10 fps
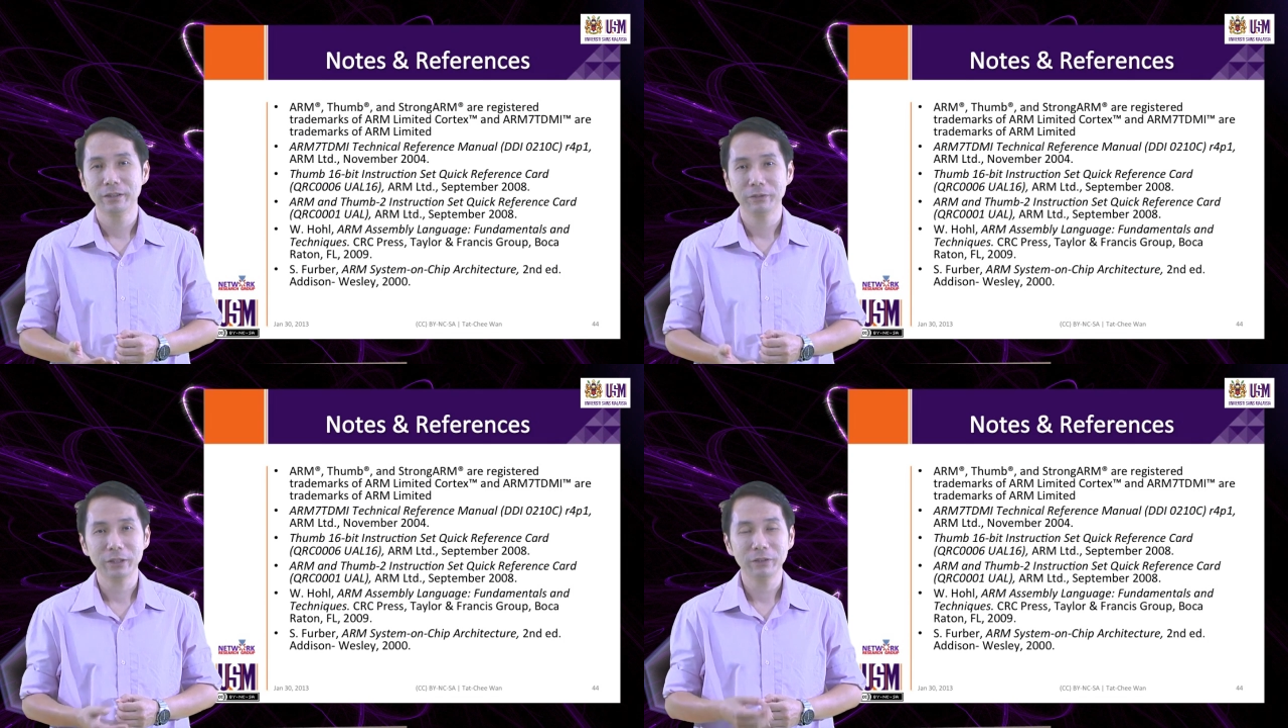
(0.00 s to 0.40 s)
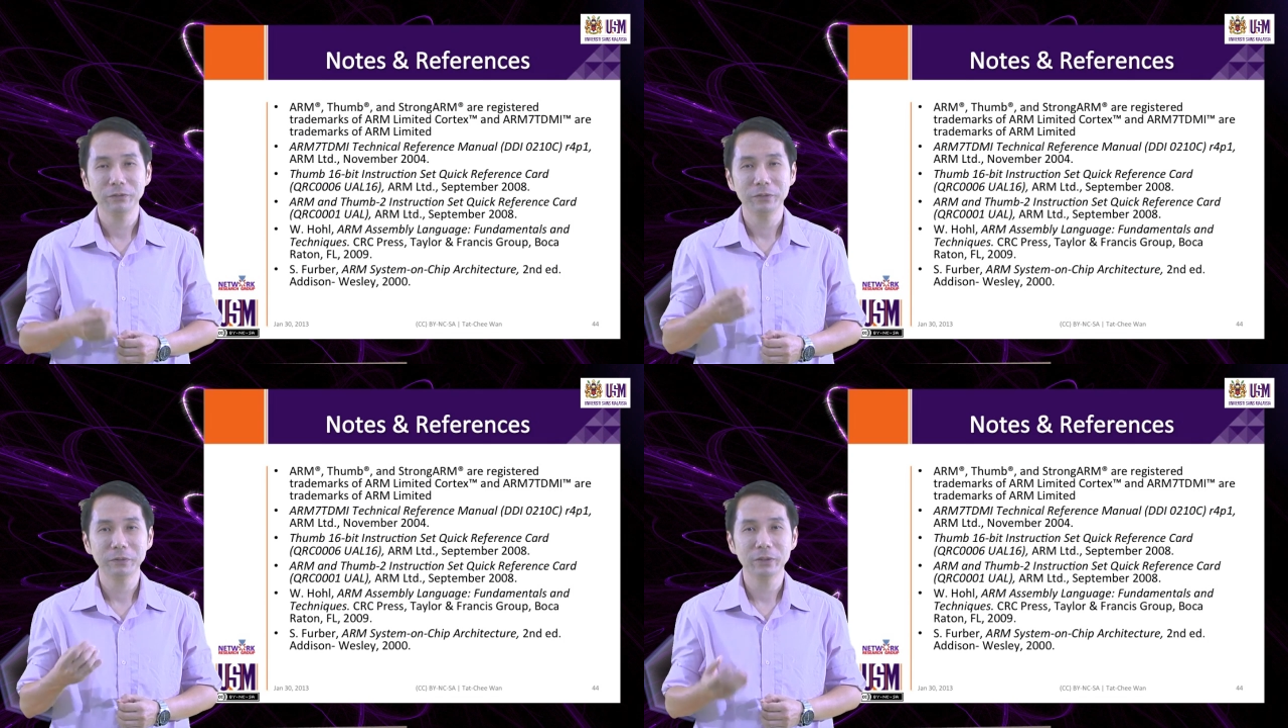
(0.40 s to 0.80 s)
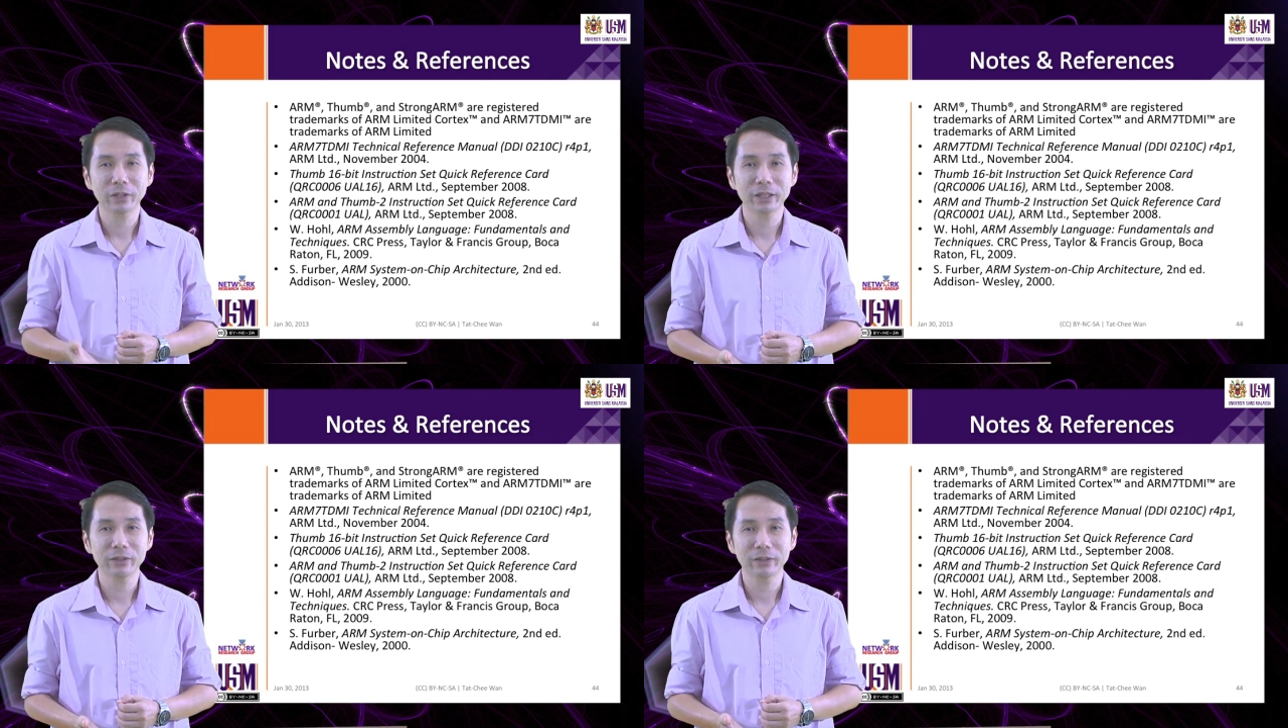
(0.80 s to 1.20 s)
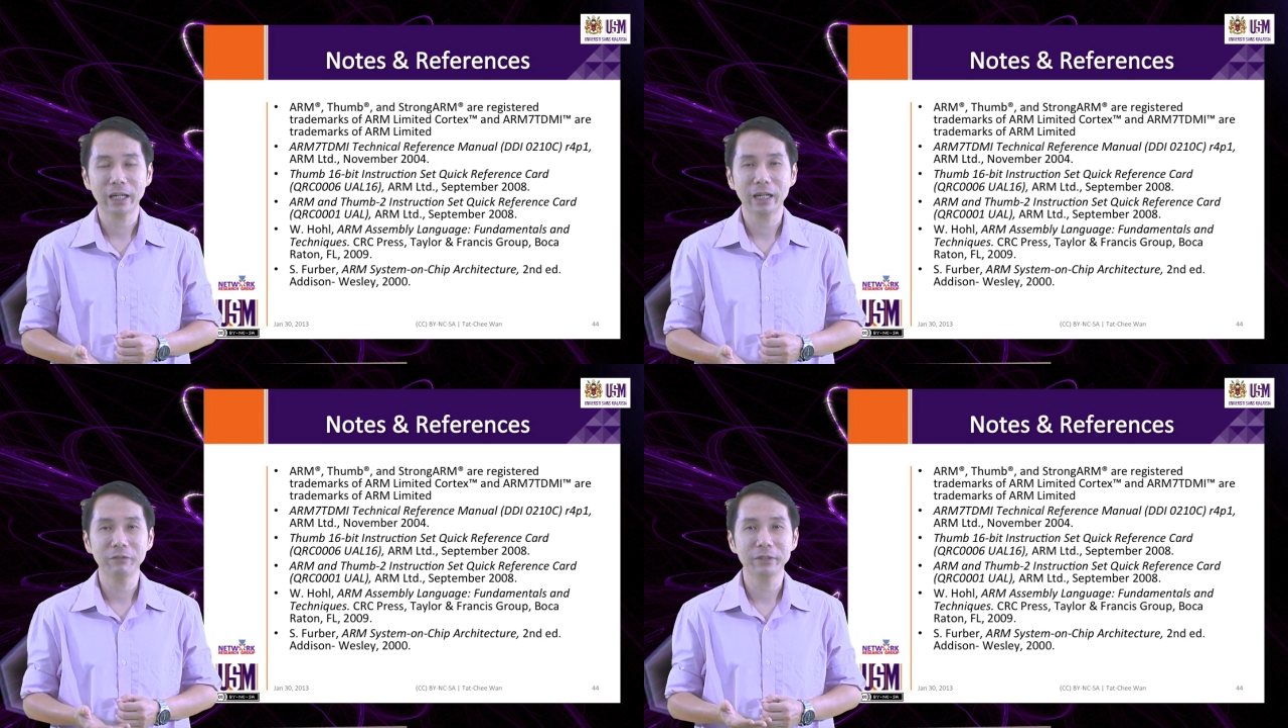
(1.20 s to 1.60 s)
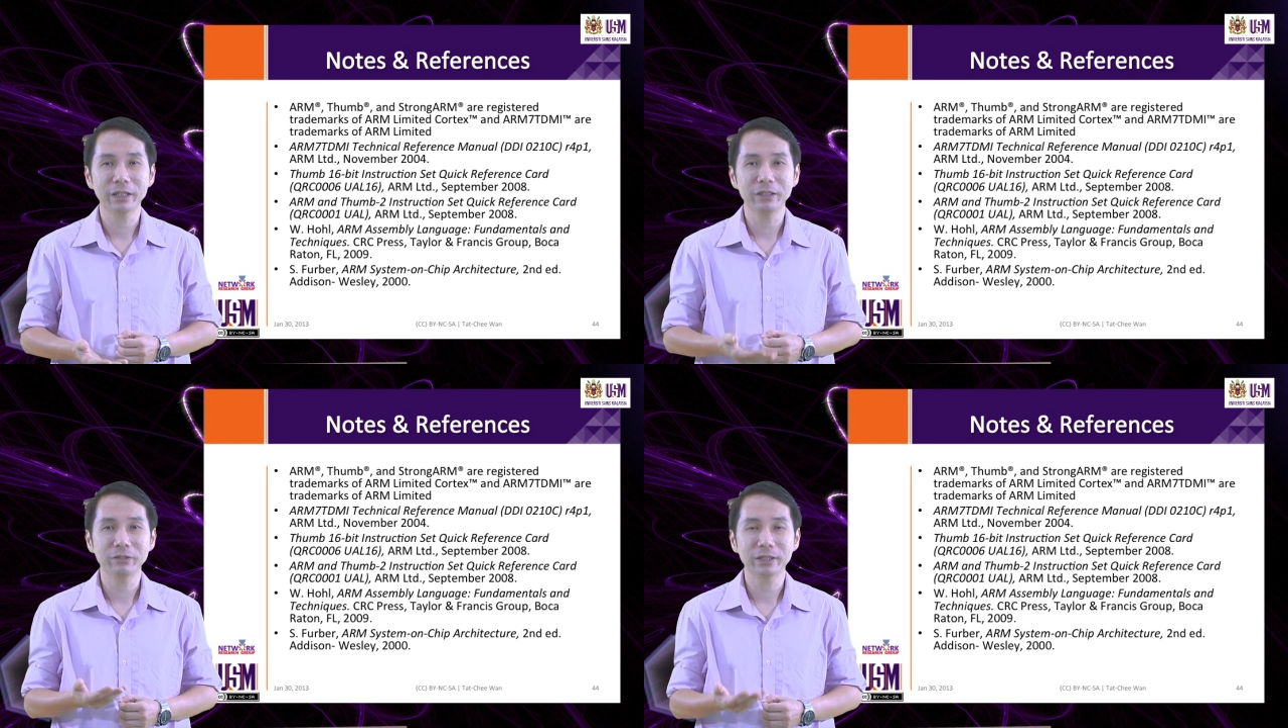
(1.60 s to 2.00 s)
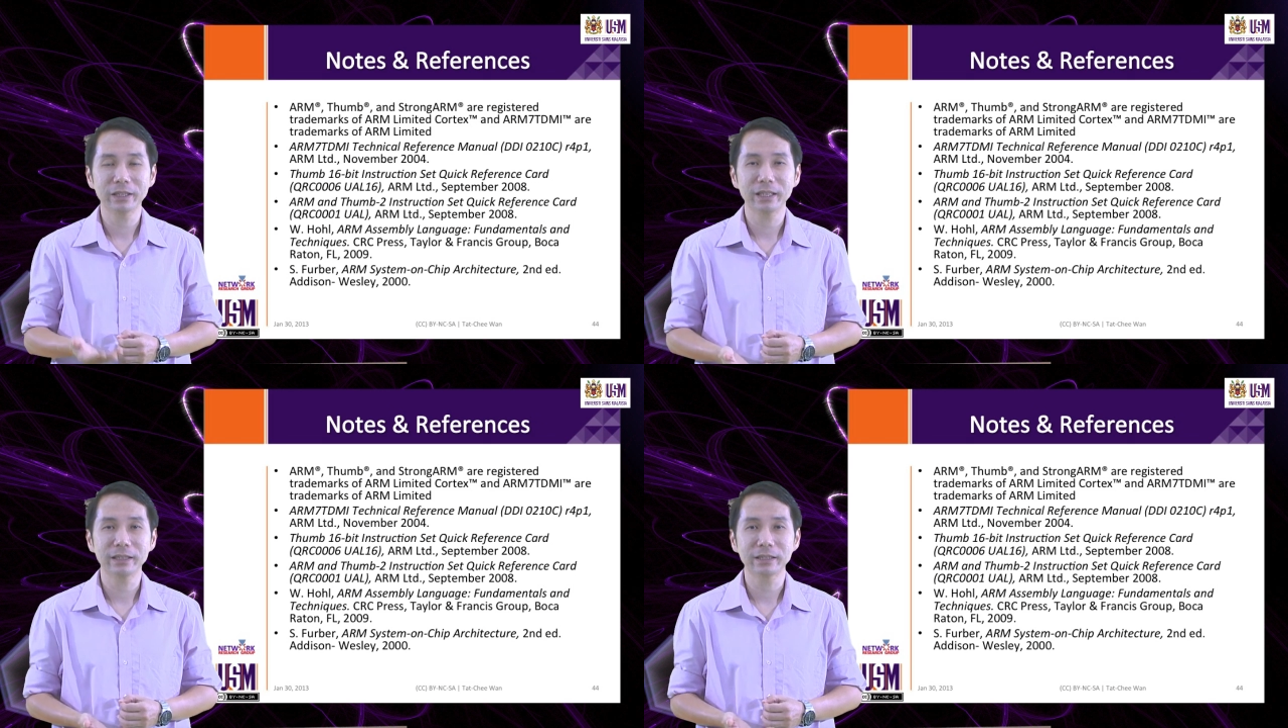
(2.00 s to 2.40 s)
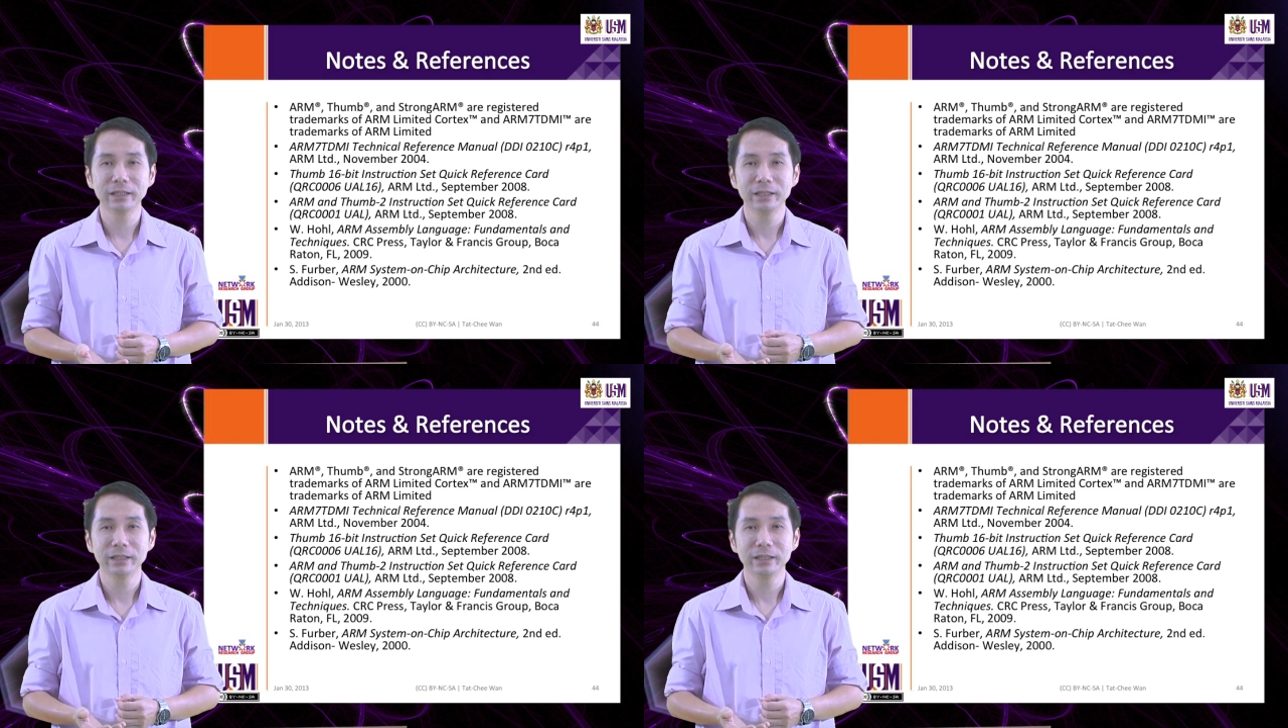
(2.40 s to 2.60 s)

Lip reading: Well, we will look into how we can utilize